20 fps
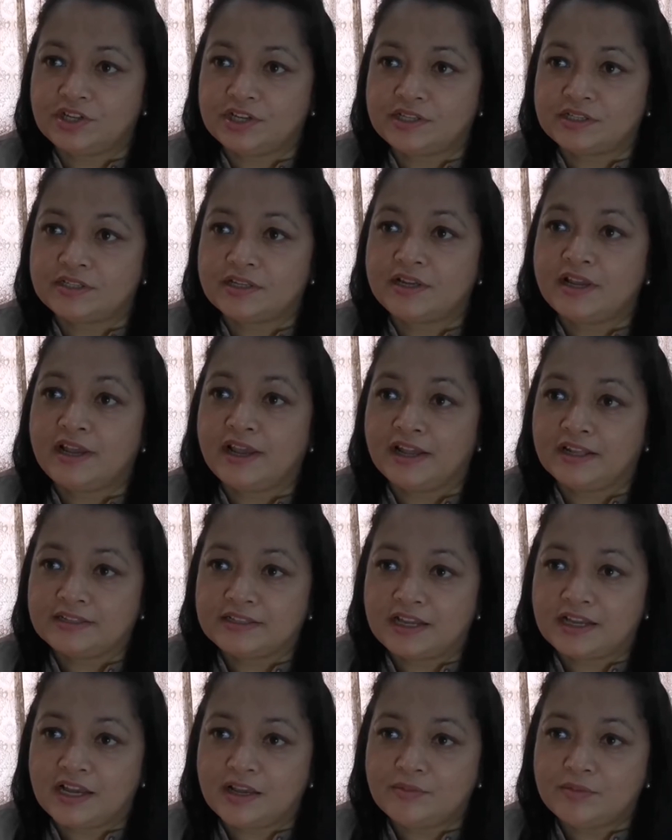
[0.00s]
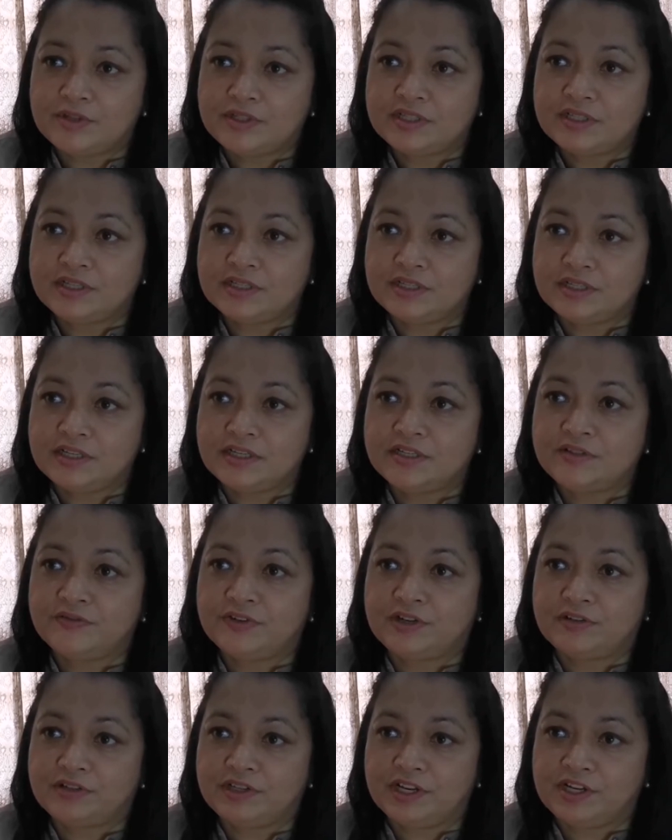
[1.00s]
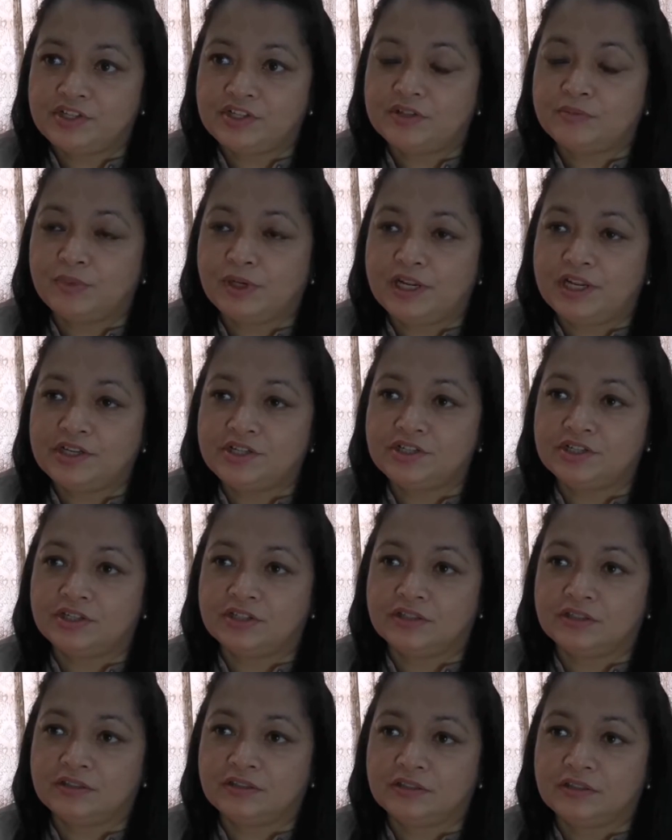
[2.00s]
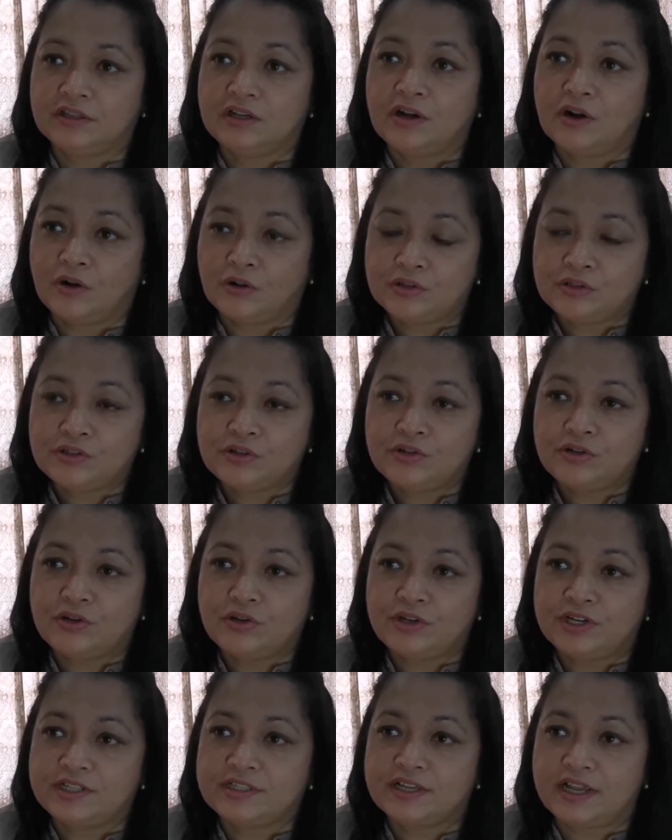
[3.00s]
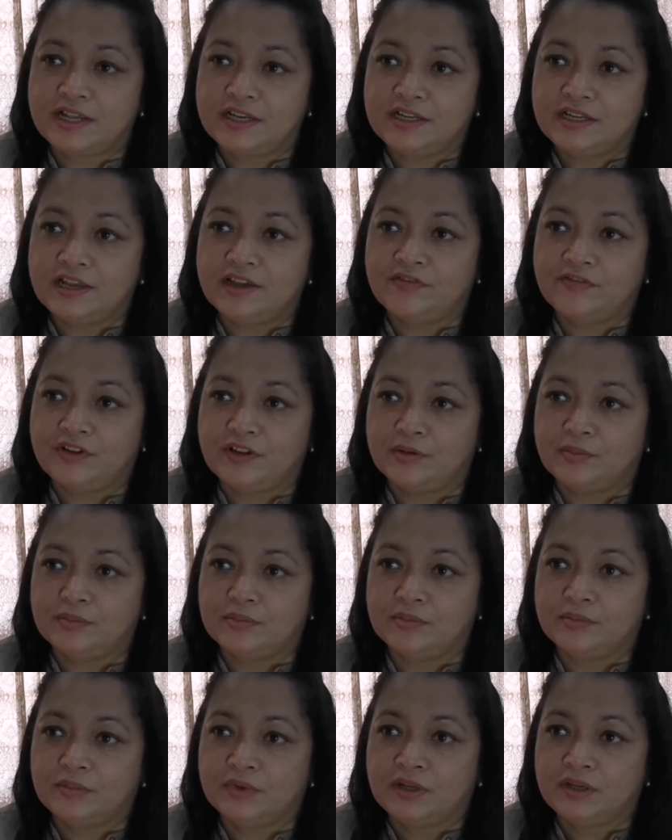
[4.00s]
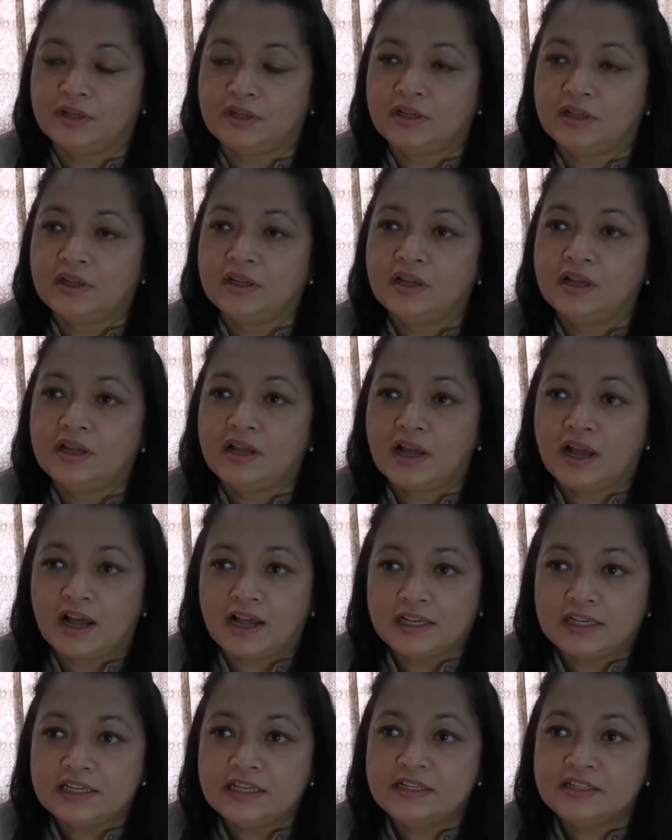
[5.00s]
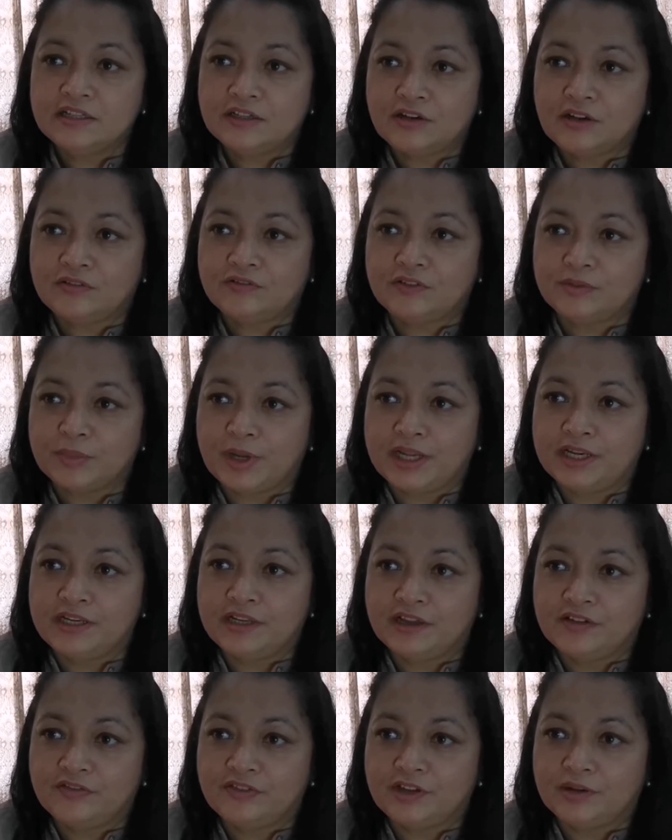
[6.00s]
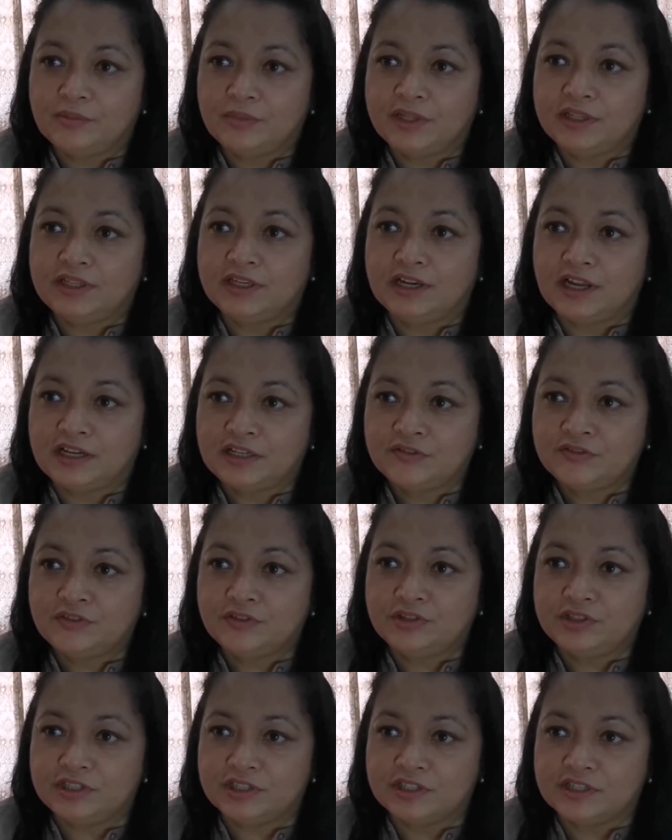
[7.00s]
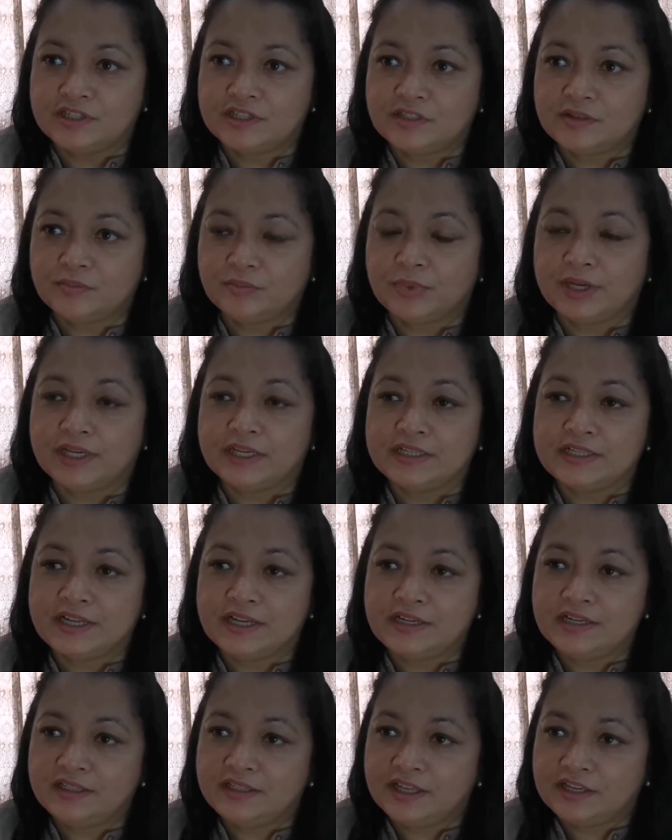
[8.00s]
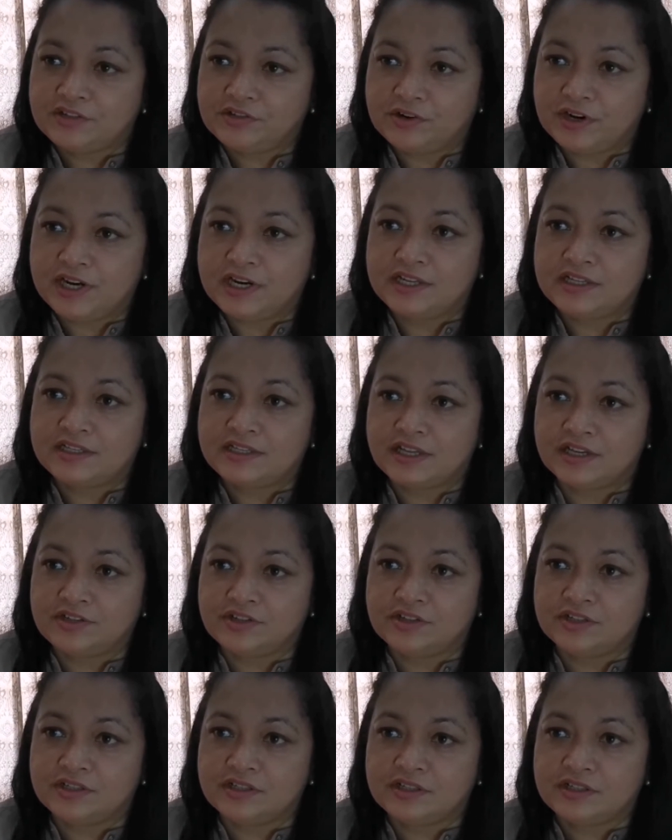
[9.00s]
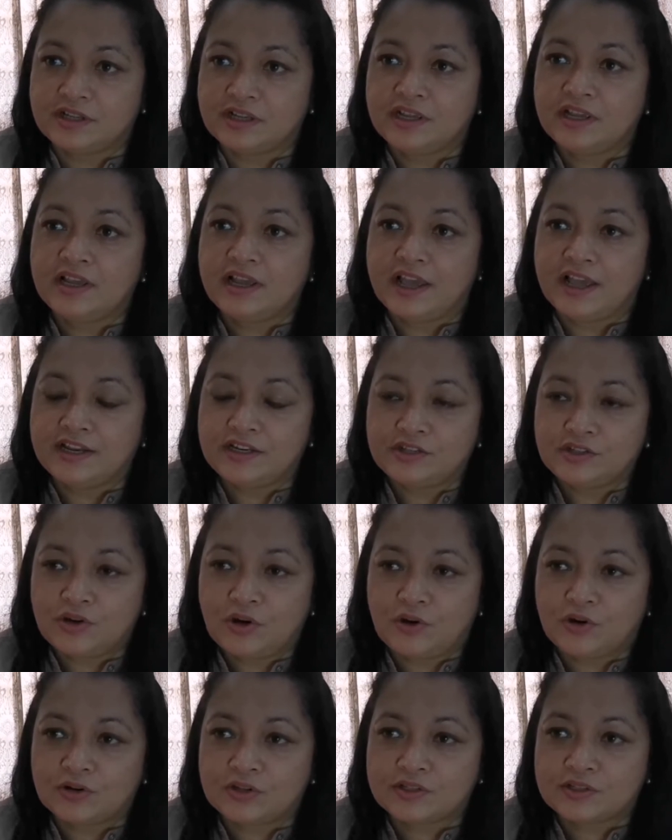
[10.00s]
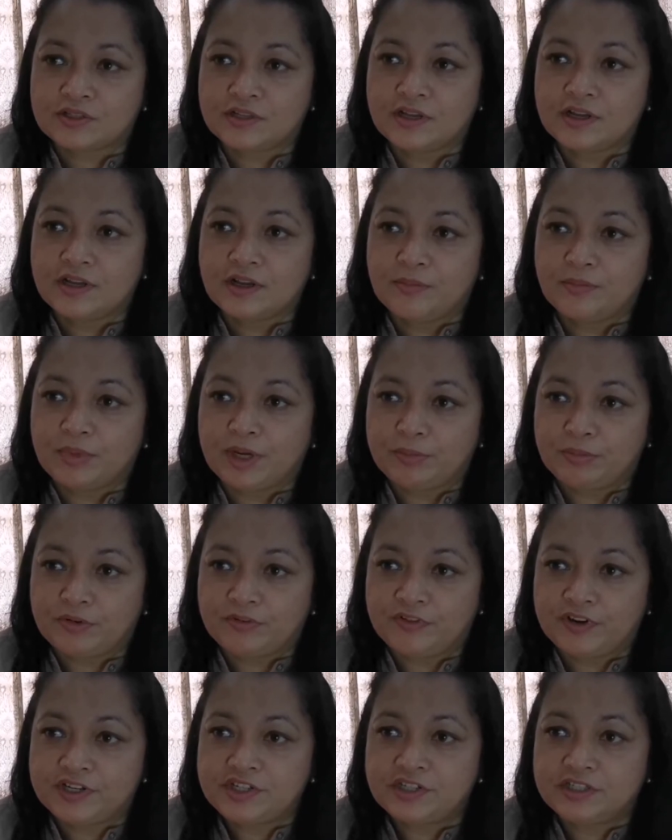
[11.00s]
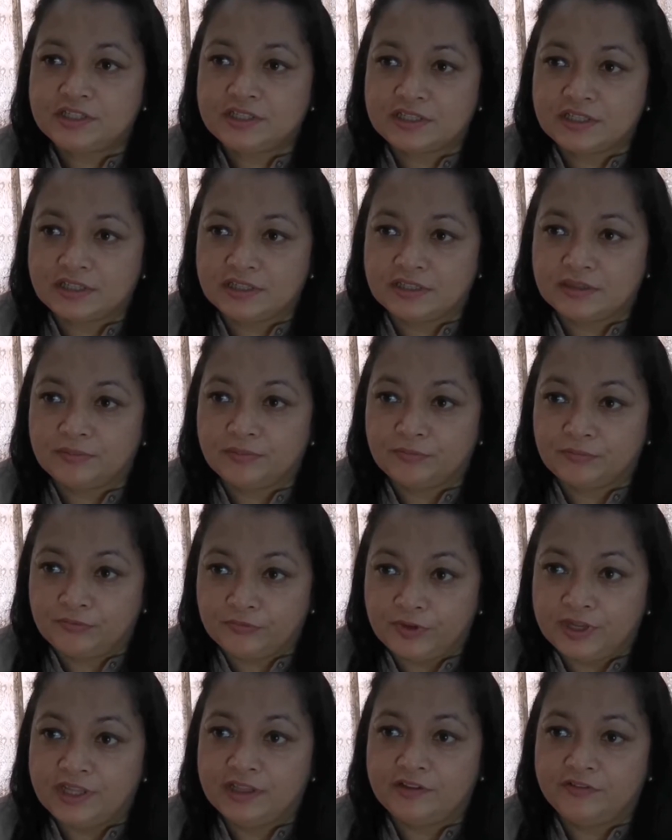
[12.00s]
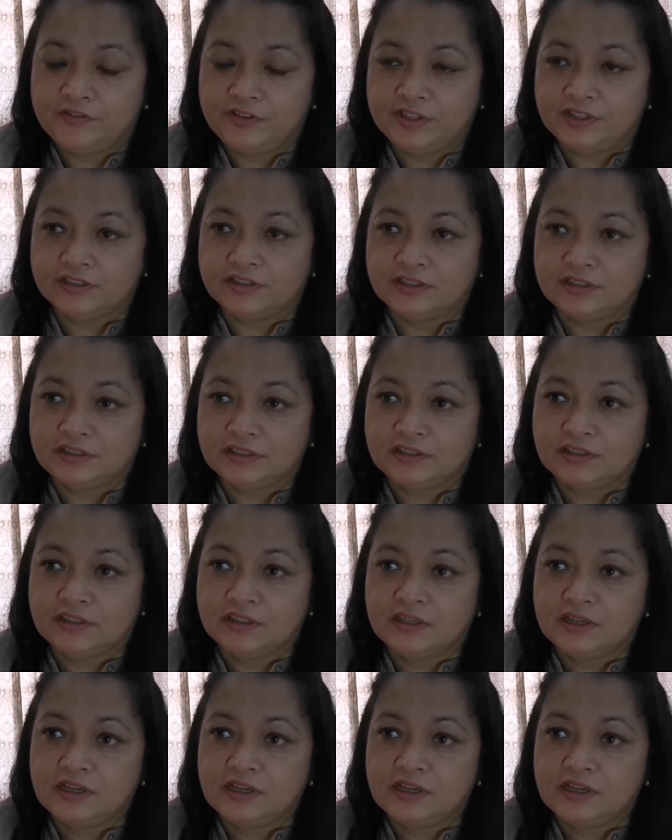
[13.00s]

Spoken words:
such as Alzheimer's Disease Foundation Malaysia, also known as ADFM. I learned a lot from ADFM in the last few years by attending their training sessions and talks by professionals in the field.